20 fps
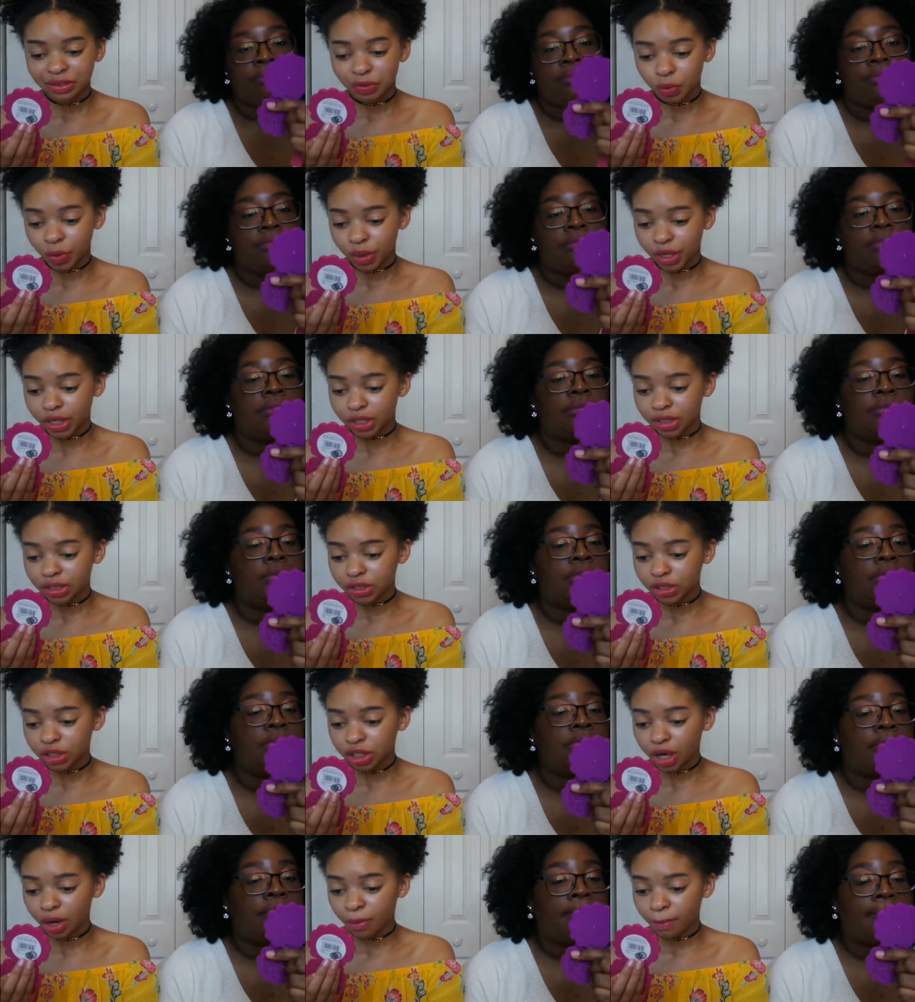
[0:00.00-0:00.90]
Speaker 1: when
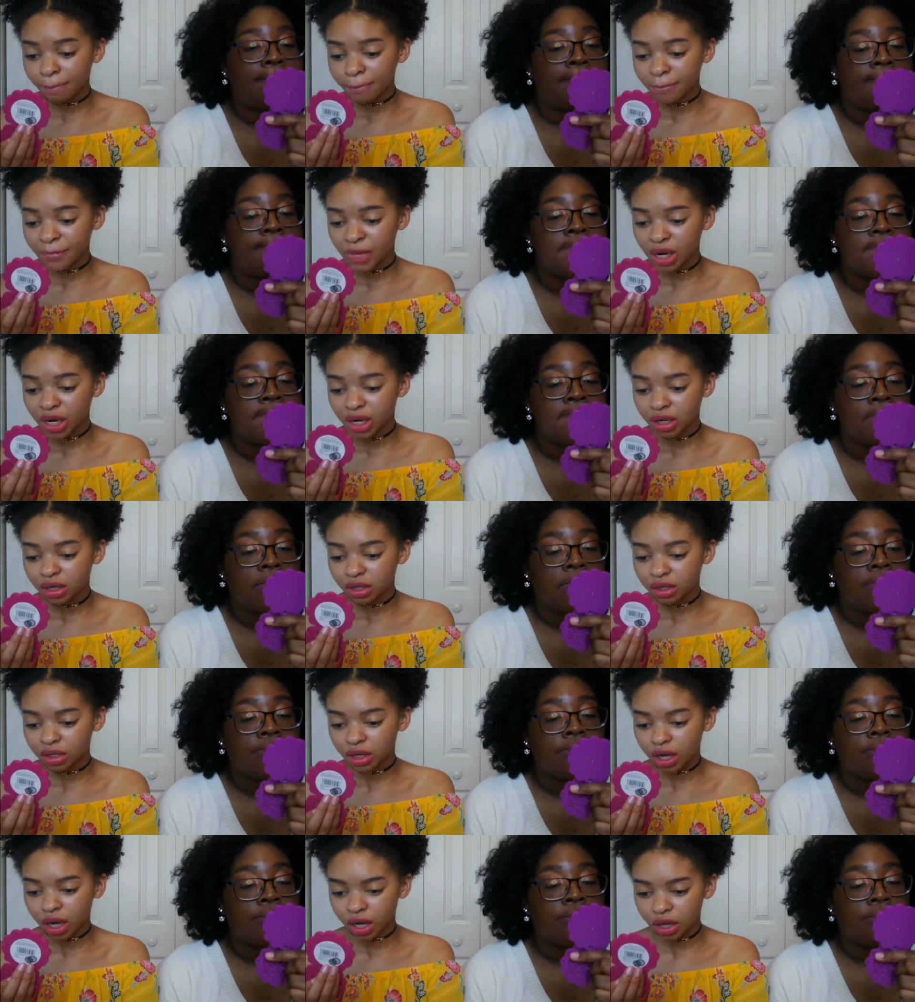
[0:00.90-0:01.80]
it's
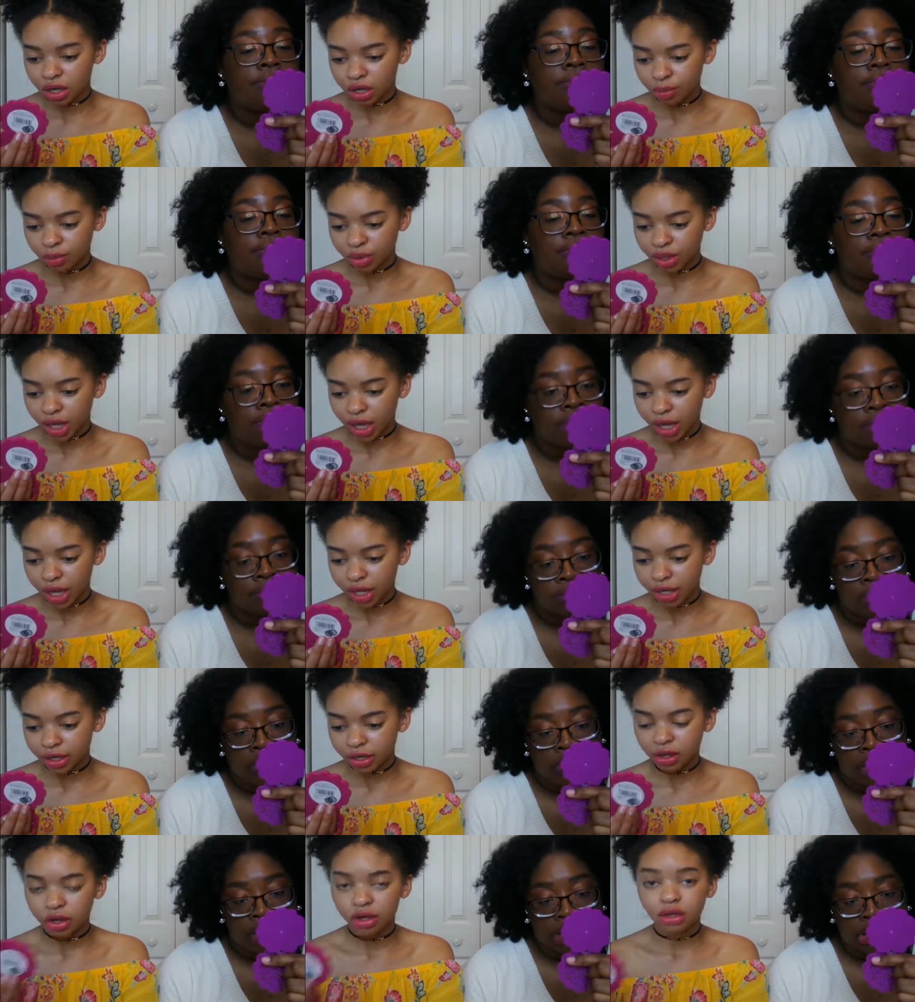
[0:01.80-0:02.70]
not
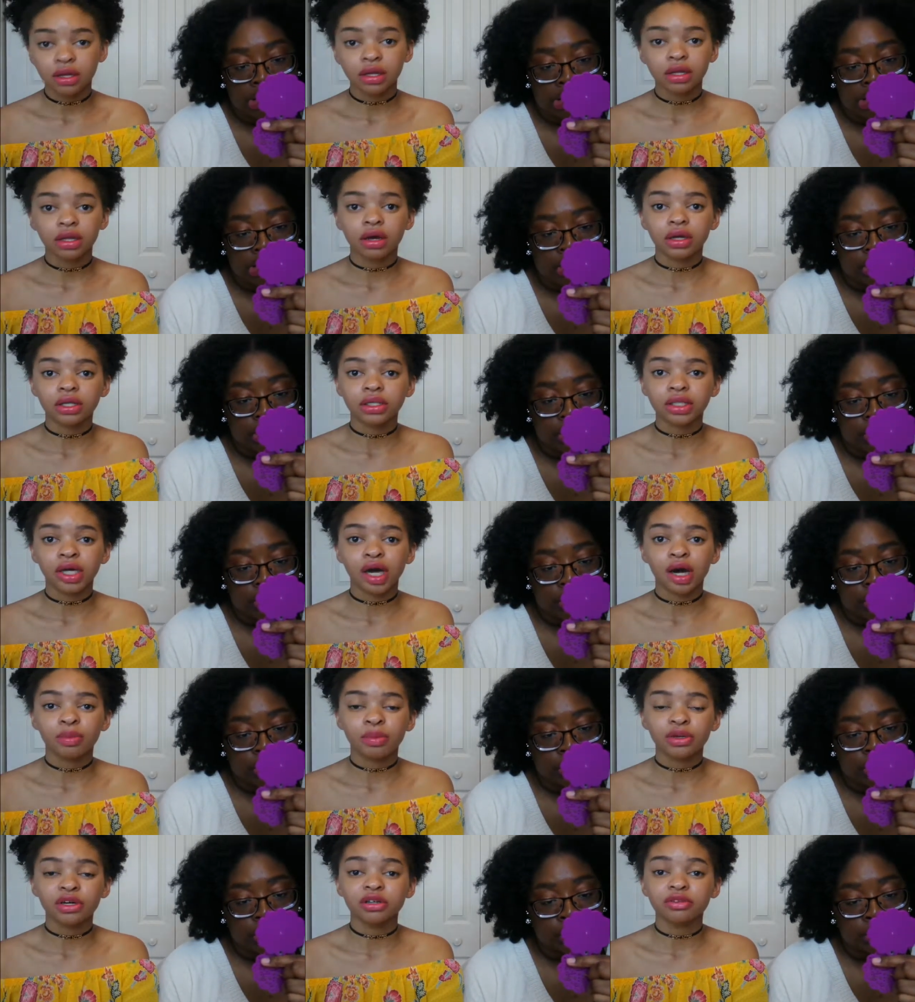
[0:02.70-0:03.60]
applied on
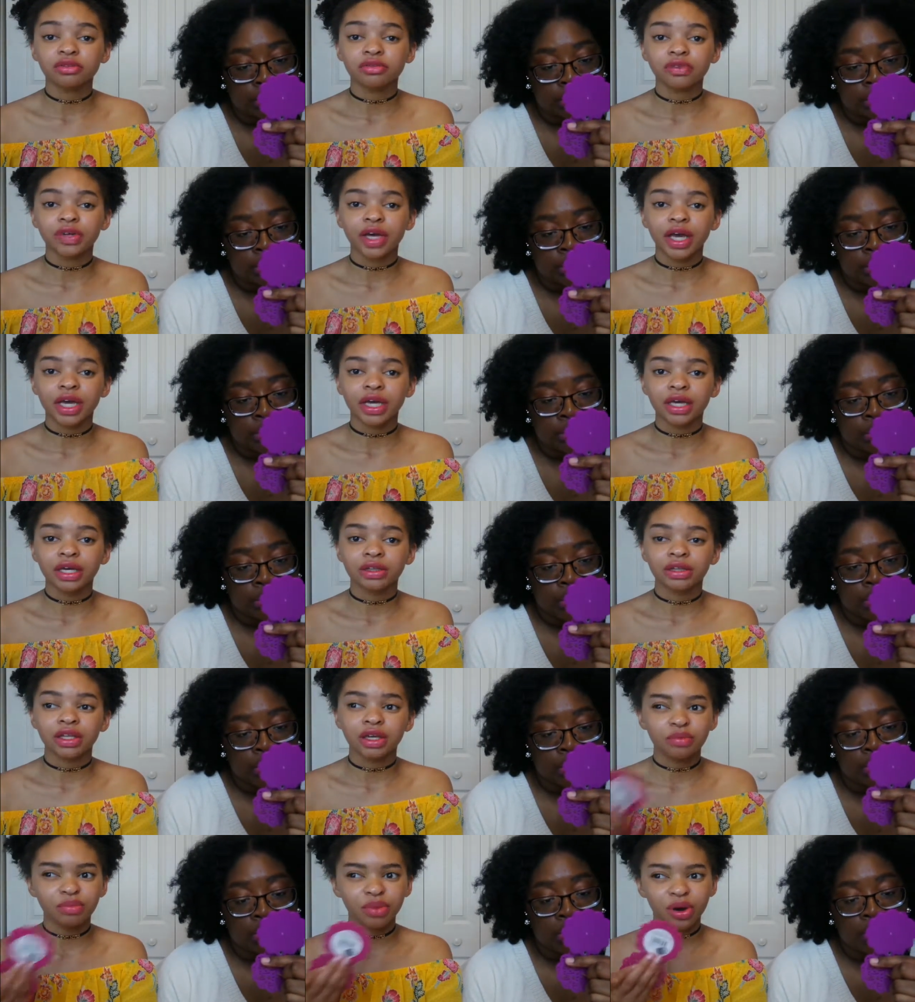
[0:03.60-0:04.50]
top of a
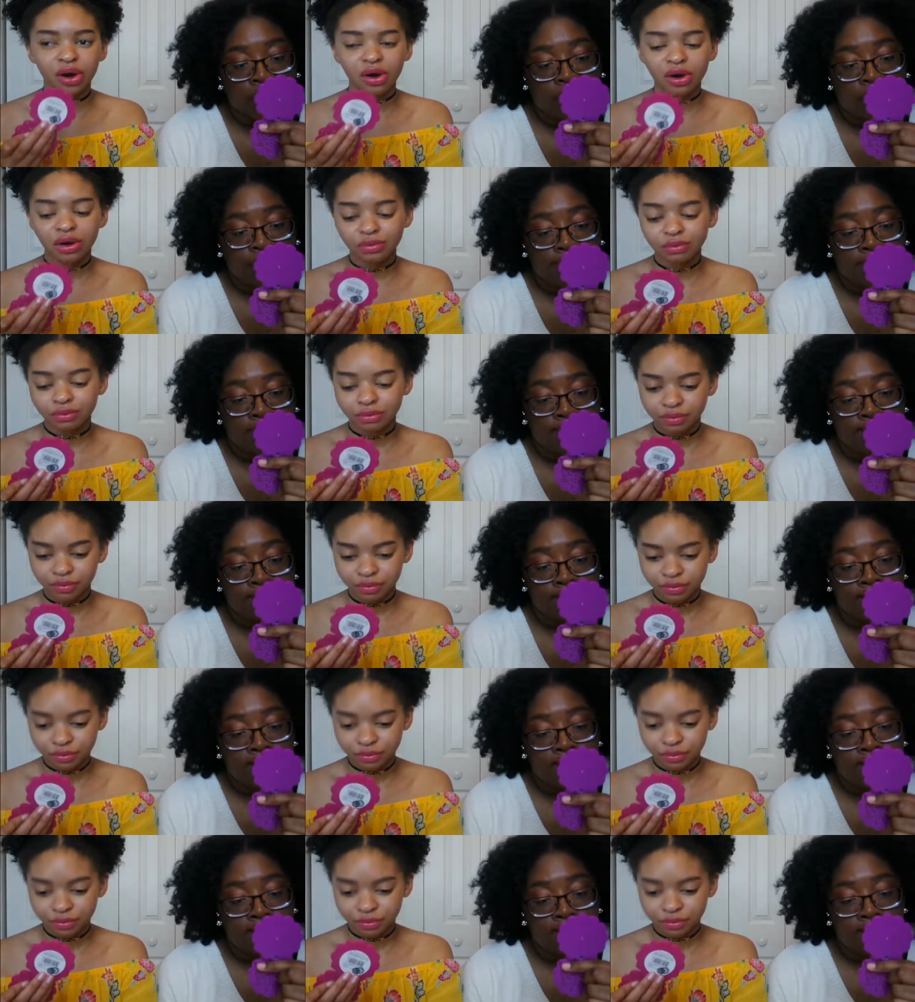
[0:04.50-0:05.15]
lip balm.